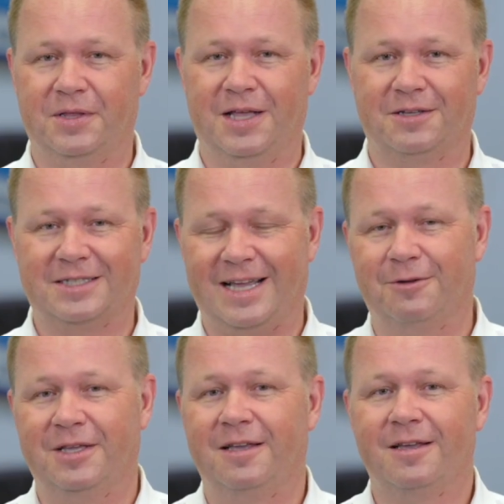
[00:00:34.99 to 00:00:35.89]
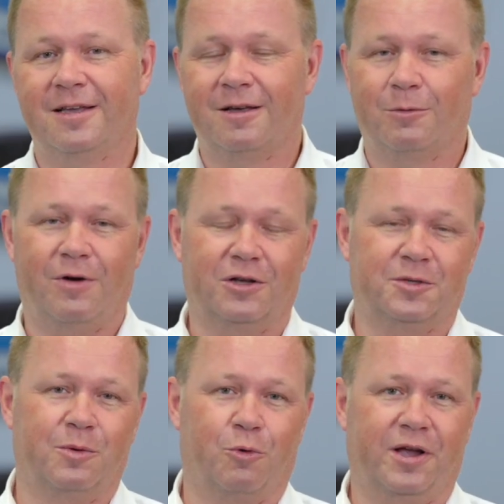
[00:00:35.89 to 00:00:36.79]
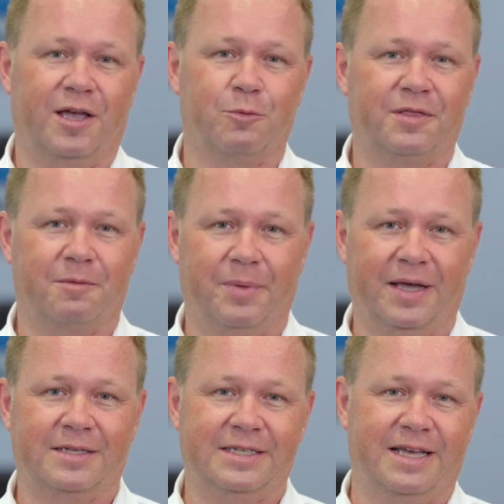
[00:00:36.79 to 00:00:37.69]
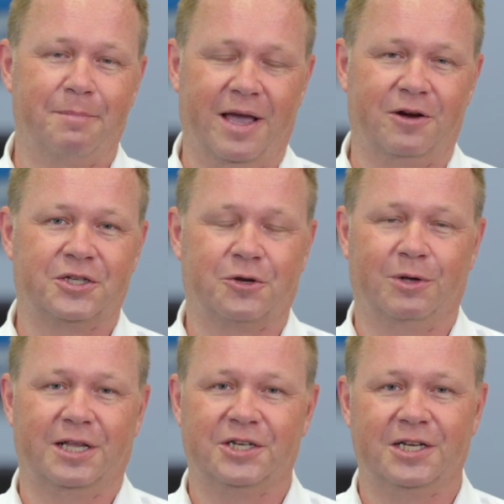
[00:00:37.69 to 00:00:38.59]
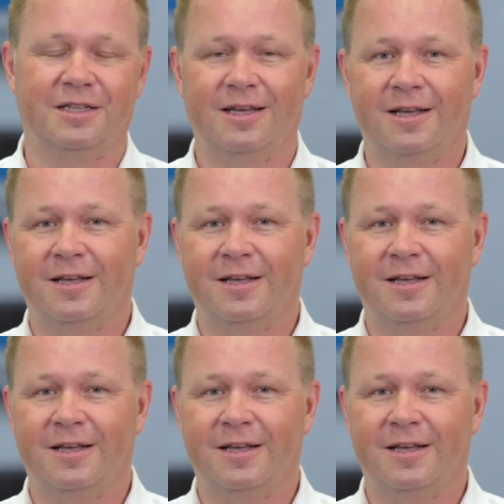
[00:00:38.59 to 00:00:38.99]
Pinellas County. We've also been working with the Big C Mayors Coalition